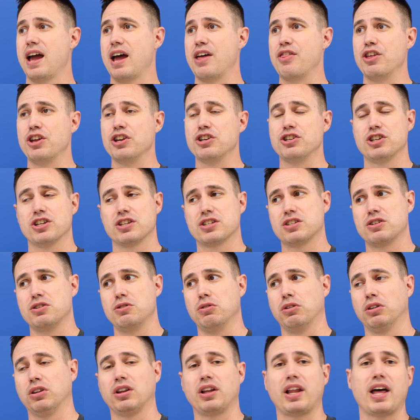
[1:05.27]
And then just
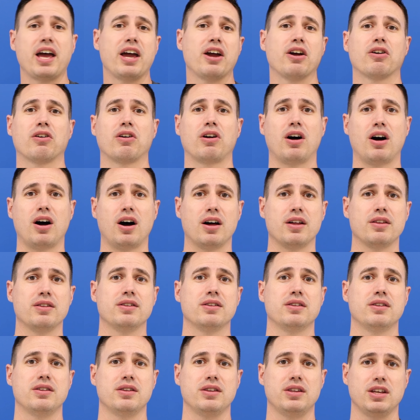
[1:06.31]
to layer
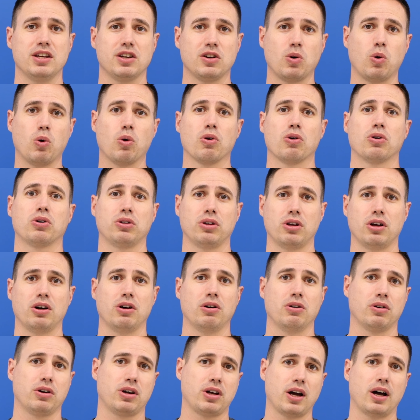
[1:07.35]
on the Coral
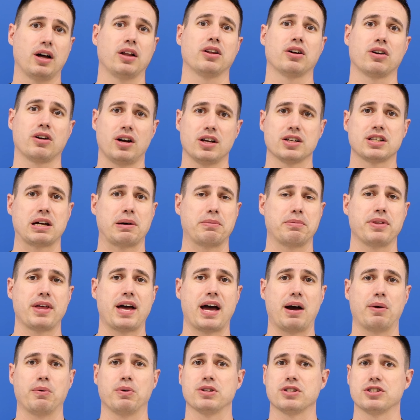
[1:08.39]
Glow color on top of
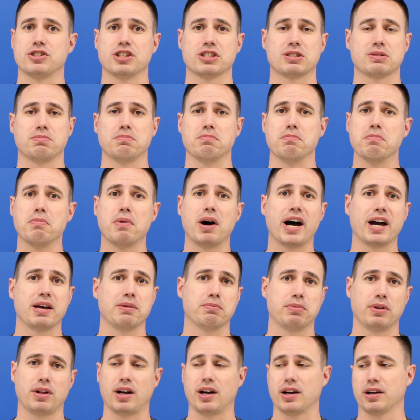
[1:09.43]
that was just
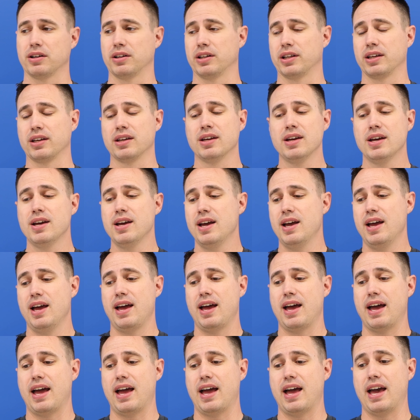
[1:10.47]
mind boggling.
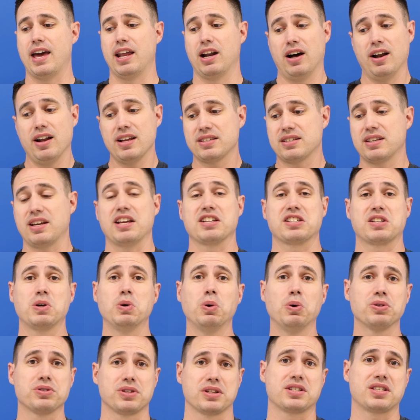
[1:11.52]
And honestly, as
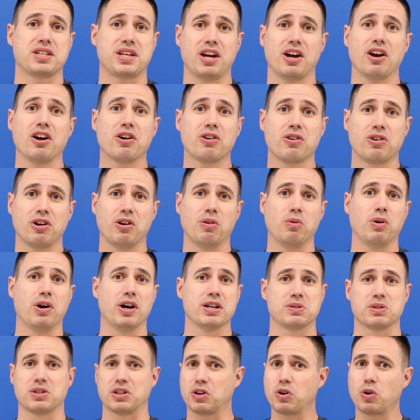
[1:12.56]
cool as a scarecrow
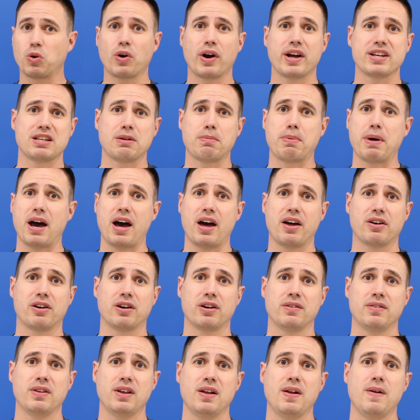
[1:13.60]
was with the crazy
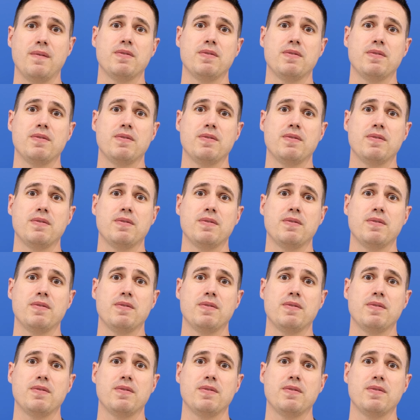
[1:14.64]
pattern,